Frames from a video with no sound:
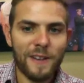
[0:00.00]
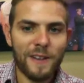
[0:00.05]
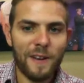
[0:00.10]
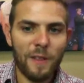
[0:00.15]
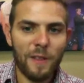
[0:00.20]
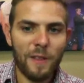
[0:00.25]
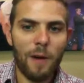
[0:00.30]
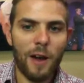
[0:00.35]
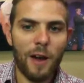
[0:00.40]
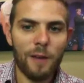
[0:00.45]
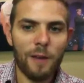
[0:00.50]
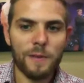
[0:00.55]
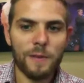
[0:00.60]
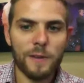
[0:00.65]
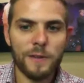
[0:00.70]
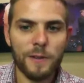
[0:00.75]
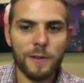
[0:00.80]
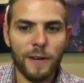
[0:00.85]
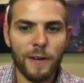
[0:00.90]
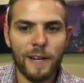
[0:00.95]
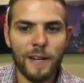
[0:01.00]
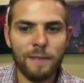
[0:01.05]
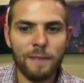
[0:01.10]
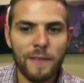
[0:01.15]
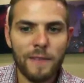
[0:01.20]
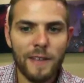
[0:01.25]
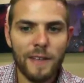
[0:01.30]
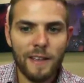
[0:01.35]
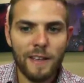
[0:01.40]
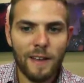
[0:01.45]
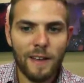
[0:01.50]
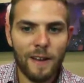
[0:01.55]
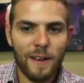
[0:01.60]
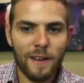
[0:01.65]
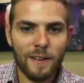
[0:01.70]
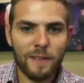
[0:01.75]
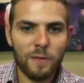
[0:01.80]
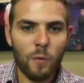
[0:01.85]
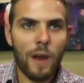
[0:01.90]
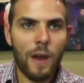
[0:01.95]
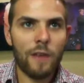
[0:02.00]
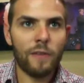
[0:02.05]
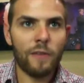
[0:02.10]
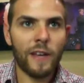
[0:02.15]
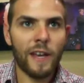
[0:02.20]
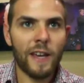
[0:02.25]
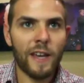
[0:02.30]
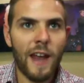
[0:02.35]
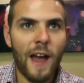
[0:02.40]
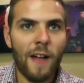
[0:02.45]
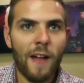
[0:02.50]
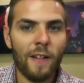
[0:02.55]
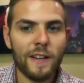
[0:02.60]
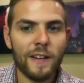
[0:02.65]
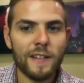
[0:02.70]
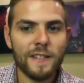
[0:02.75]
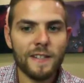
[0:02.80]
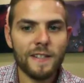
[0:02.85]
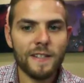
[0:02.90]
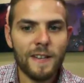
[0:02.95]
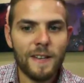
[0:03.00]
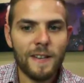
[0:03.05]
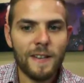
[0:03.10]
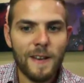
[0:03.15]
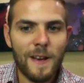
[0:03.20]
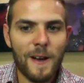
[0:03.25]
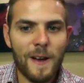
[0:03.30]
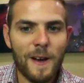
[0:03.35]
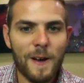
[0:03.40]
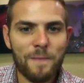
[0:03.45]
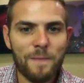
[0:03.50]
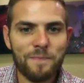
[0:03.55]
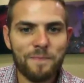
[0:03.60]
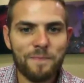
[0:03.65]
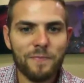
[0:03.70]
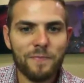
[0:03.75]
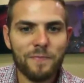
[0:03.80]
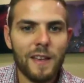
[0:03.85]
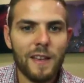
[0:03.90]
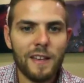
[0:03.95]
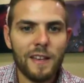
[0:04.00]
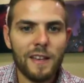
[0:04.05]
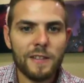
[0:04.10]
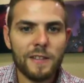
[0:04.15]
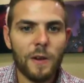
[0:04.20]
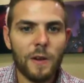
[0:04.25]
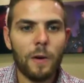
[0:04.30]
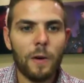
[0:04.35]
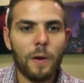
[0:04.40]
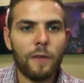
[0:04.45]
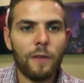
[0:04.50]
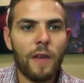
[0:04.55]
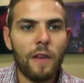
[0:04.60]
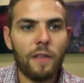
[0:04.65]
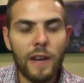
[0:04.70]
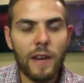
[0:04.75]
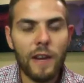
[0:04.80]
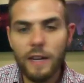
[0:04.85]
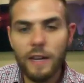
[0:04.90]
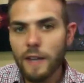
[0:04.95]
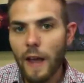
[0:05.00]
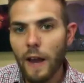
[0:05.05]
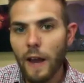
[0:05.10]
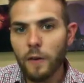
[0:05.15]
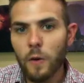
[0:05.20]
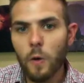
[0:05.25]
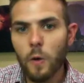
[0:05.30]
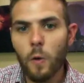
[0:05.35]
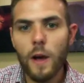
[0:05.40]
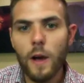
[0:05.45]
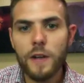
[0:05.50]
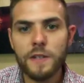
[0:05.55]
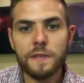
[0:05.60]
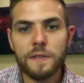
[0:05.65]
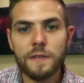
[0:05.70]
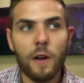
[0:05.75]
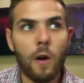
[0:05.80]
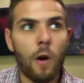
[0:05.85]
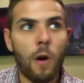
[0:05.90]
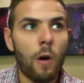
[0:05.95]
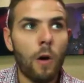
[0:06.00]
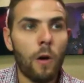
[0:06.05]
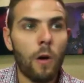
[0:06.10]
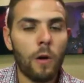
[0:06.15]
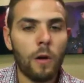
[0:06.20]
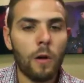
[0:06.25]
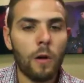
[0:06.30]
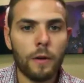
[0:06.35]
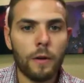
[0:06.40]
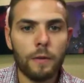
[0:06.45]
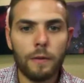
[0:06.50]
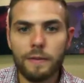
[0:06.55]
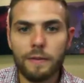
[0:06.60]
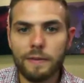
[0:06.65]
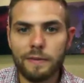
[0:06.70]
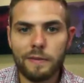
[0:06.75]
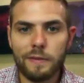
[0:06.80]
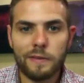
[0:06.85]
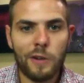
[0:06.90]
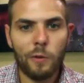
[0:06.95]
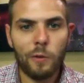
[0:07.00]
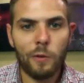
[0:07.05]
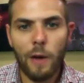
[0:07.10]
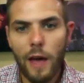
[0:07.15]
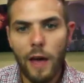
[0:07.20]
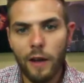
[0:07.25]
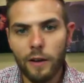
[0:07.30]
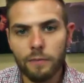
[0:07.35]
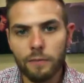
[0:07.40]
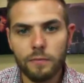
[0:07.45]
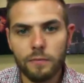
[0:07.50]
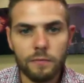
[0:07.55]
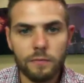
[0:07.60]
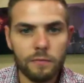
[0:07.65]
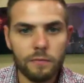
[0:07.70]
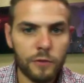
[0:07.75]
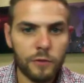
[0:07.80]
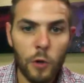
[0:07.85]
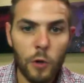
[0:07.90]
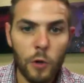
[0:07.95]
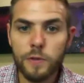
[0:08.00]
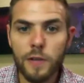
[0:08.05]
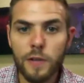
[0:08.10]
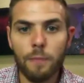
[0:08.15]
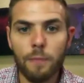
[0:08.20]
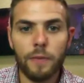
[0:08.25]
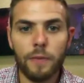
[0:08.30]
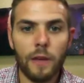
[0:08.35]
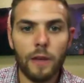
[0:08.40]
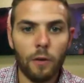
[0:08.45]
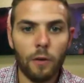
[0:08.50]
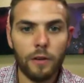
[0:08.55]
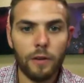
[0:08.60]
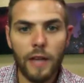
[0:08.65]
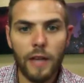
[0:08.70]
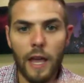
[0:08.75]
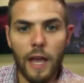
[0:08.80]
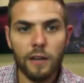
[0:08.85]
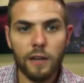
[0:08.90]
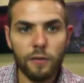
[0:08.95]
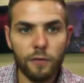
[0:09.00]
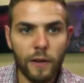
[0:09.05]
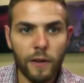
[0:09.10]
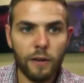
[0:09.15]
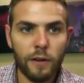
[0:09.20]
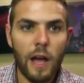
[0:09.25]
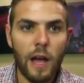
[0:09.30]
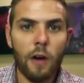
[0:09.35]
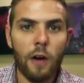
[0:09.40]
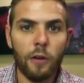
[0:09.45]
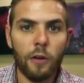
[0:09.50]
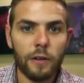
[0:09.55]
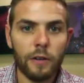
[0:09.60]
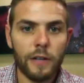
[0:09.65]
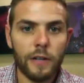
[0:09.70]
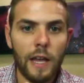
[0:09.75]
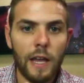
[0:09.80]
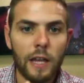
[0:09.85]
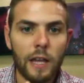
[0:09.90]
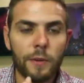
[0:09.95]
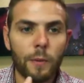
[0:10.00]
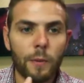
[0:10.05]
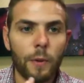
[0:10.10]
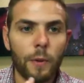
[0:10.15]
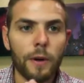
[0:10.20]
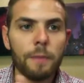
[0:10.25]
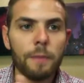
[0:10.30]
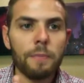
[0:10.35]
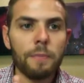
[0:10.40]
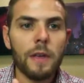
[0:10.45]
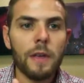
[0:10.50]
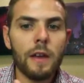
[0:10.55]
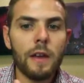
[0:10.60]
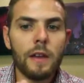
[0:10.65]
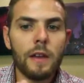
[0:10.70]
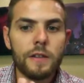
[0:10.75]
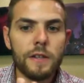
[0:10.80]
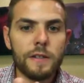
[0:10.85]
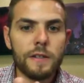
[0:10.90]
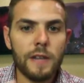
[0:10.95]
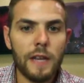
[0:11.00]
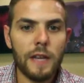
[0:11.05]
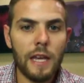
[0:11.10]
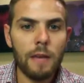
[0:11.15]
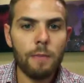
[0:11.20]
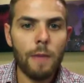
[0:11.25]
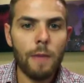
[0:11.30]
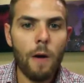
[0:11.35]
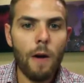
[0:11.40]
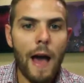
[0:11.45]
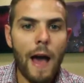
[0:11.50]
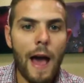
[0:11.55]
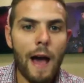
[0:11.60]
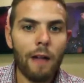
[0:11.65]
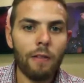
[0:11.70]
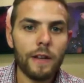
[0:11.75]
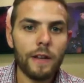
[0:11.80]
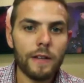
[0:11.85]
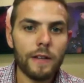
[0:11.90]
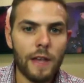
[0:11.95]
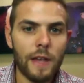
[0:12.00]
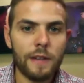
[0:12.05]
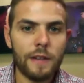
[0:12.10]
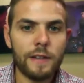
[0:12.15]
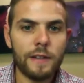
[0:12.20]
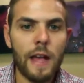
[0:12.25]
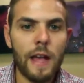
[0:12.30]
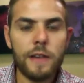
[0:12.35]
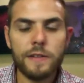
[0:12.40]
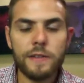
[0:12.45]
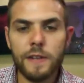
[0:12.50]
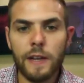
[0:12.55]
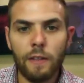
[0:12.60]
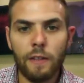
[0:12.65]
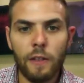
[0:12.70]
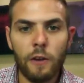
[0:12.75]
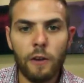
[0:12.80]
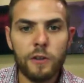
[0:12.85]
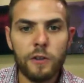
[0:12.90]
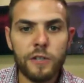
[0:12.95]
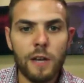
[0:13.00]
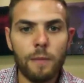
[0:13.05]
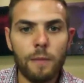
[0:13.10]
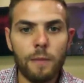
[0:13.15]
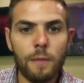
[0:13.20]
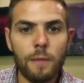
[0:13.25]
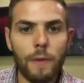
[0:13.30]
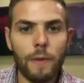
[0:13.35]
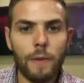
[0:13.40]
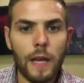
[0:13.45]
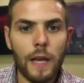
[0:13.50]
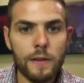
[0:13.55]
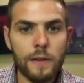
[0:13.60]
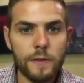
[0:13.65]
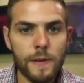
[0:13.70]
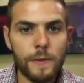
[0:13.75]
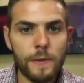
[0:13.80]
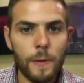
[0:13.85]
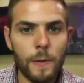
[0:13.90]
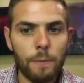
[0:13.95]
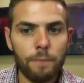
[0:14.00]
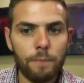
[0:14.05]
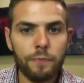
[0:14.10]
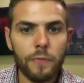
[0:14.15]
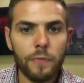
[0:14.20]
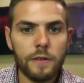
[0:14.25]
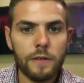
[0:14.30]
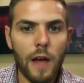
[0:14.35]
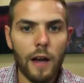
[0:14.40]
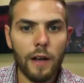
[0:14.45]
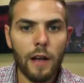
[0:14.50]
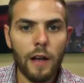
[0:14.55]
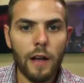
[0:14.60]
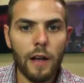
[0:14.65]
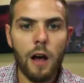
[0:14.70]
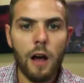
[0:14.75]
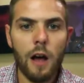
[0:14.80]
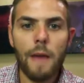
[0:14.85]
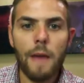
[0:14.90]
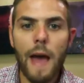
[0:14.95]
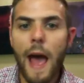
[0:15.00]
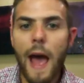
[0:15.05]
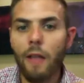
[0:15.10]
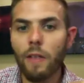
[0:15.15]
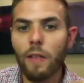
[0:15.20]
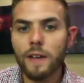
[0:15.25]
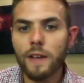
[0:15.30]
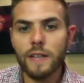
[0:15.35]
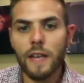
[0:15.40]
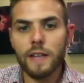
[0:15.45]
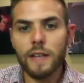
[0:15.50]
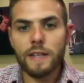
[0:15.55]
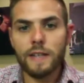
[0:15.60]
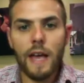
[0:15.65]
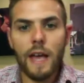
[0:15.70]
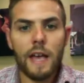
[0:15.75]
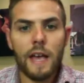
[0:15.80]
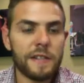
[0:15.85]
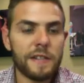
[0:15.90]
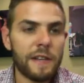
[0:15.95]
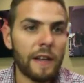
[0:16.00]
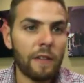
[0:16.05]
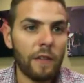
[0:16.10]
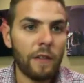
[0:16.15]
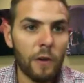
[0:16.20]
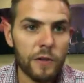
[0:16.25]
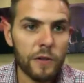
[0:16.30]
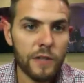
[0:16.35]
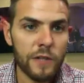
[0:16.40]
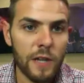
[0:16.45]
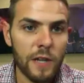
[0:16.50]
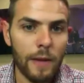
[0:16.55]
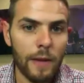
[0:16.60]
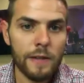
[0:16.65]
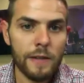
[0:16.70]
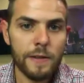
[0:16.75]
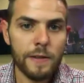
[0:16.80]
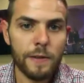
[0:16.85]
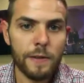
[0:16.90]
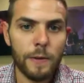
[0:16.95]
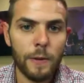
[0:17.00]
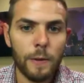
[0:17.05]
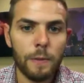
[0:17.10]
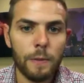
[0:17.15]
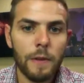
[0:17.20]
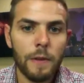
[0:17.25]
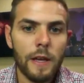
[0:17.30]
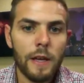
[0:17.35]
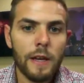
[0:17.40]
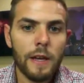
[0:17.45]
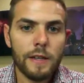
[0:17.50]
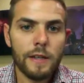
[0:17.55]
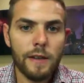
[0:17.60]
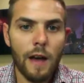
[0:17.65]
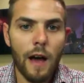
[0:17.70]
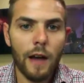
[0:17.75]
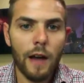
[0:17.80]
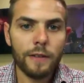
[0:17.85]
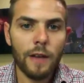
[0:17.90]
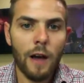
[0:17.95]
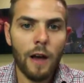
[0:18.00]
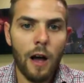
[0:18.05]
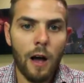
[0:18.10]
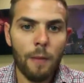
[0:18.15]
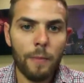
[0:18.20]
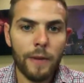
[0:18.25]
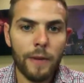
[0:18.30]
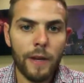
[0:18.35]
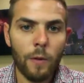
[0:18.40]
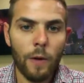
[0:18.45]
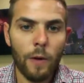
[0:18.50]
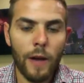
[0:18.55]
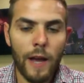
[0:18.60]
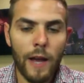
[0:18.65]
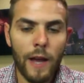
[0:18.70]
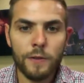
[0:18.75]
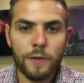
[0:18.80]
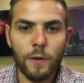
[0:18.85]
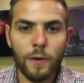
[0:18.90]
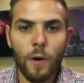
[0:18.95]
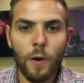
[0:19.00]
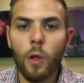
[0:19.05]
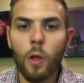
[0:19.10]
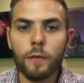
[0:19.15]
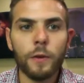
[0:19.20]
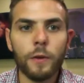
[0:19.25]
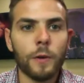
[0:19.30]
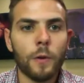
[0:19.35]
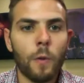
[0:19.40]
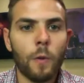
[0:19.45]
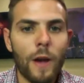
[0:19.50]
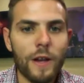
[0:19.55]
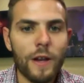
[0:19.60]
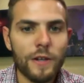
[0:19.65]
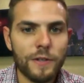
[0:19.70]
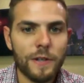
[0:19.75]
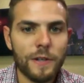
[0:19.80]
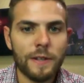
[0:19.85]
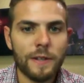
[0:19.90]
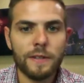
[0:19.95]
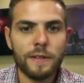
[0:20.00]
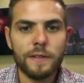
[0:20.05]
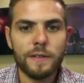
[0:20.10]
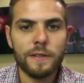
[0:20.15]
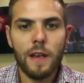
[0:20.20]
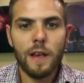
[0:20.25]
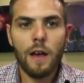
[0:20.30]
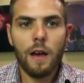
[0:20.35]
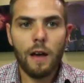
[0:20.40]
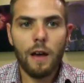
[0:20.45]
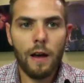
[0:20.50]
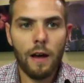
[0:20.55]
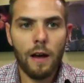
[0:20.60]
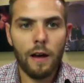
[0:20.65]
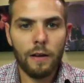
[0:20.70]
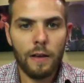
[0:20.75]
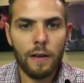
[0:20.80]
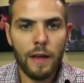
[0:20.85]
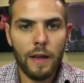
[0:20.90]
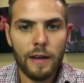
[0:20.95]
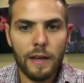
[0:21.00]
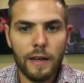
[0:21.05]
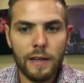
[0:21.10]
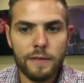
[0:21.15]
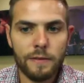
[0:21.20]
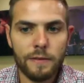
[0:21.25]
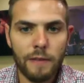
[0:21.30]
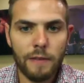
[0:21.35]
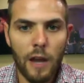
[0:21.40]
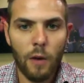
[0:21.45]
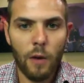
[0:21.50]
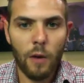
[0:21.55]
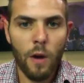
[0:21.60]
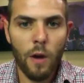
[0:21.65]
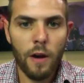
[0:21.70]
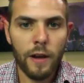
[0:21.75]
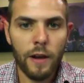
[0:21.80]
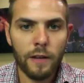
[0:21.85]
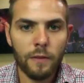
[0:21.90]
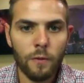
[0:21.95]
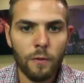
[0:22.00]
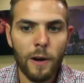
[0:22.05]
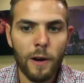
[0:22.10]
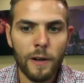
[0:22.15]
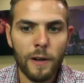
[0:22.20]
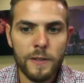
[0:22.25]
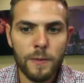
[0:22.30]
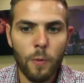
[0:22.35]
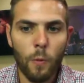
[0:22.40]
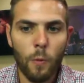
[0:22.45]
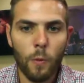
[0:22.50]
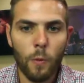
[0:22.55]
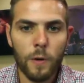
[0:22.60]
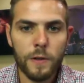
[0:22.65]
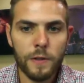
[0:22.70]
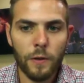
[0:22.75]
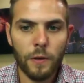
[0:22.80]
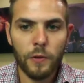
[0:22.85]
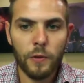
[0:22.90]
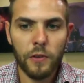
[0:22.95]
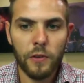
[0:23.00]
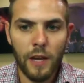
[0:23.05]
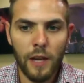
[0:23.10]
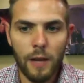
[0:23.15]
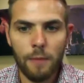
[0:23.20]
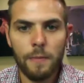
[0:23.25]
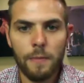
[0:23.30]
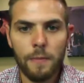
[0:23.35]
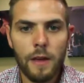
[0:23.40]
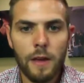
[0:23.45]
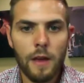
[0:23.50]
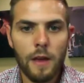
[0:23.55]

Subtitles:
down at the bottom of the screen. Wave again, Alex. So if you have any technical questions at all, or you don't know how to do something, or you can't get it figured out, or can't get it to work, just email Alex@DestinyLeadershipInstitute.com, Alex@DestinyLeadershipInstitute.com, and he will answer all of your questions. And he's kind of running support, so you'll see him